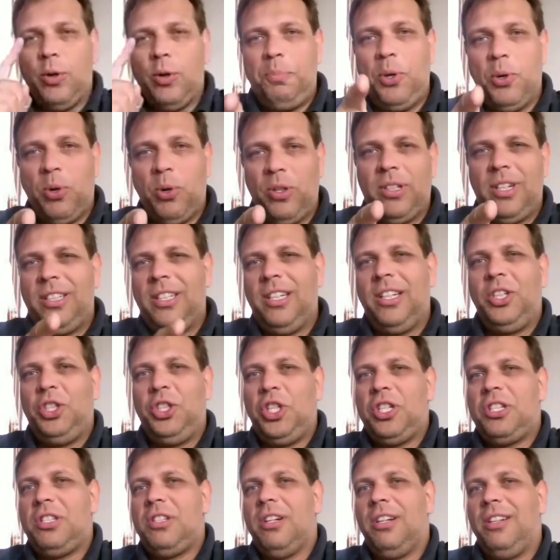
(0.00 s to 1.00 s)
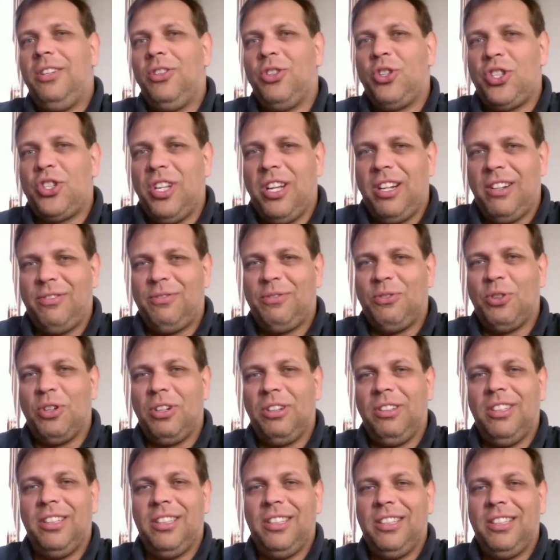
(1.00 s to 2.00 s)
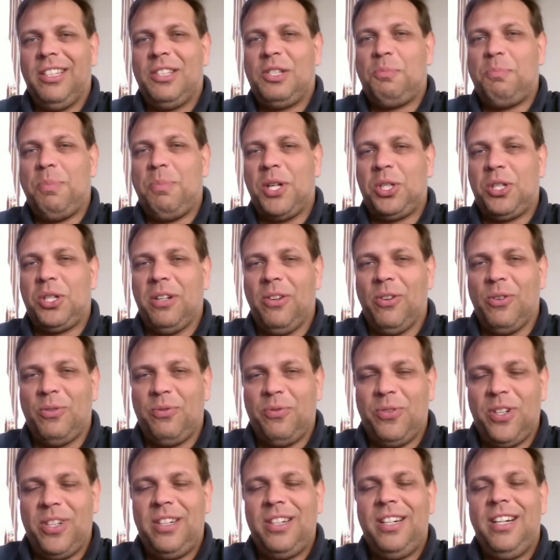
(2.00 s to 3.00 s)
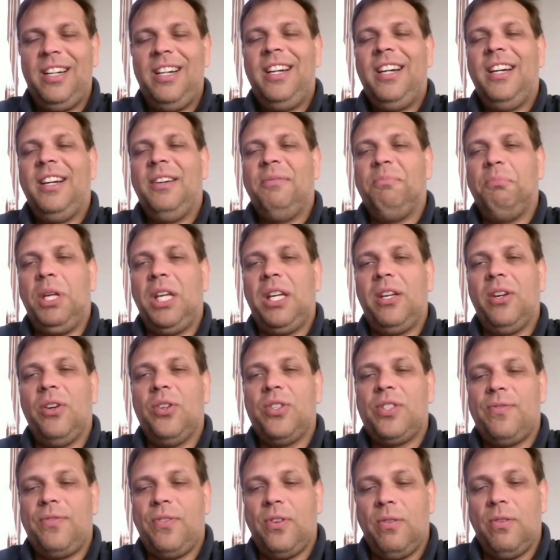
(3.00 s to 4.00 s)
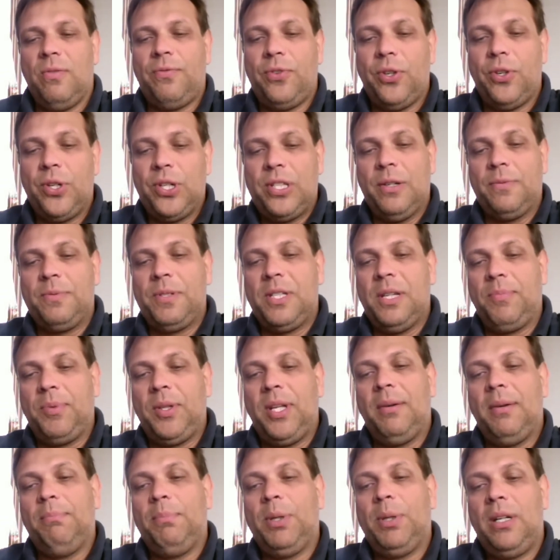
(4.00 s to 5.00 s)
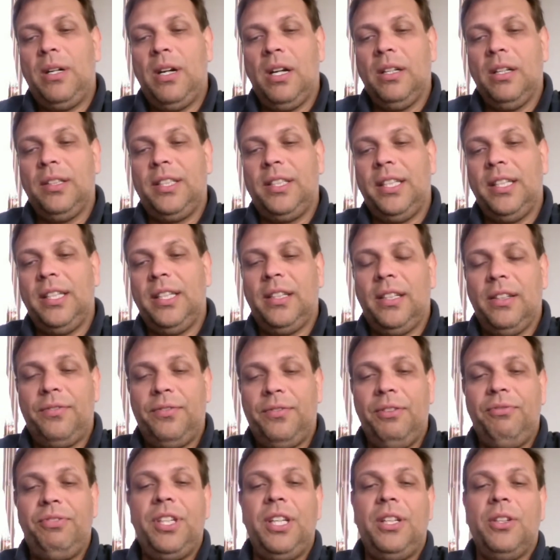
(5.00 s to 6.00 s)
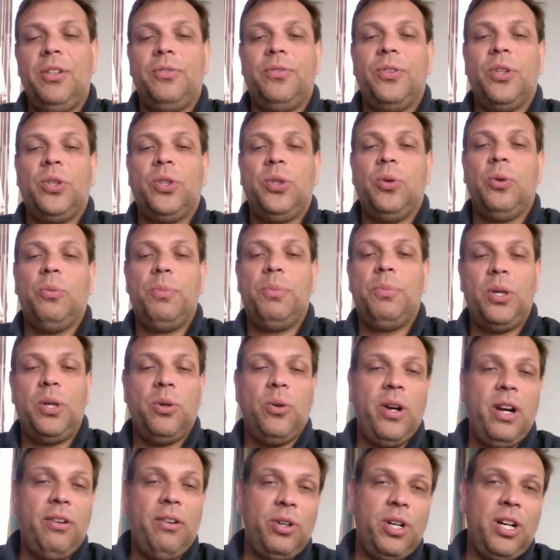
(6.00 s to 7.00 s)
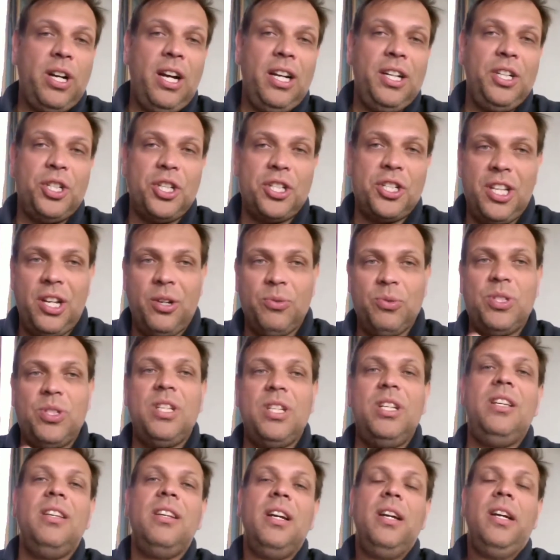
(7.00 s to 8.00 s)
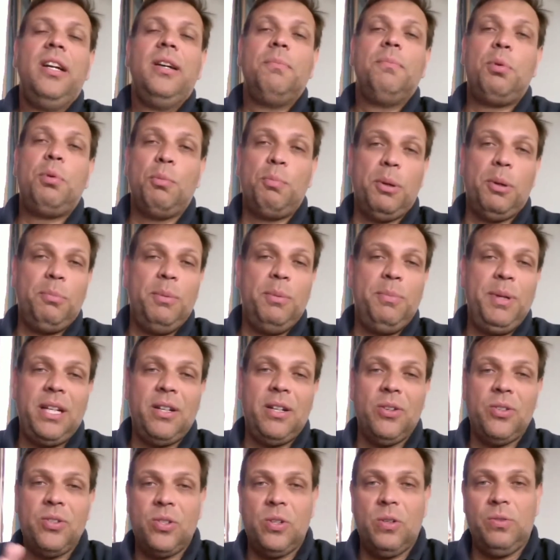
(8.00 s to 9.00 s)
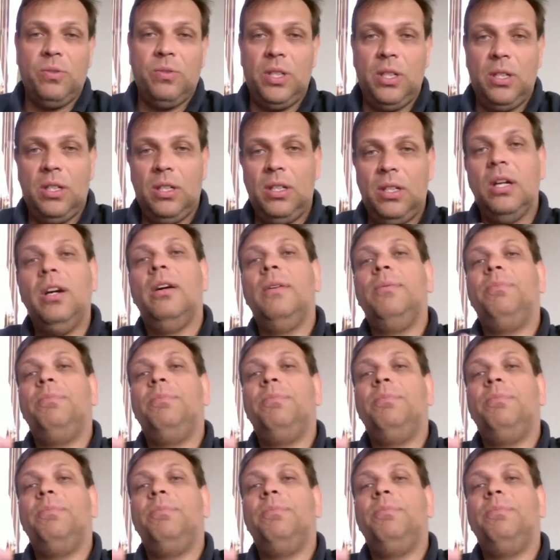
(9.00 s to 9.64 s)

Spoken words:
already registered yourself for the special offer, because from 1st of September until 15th of October, however, I just now see, probably because of the,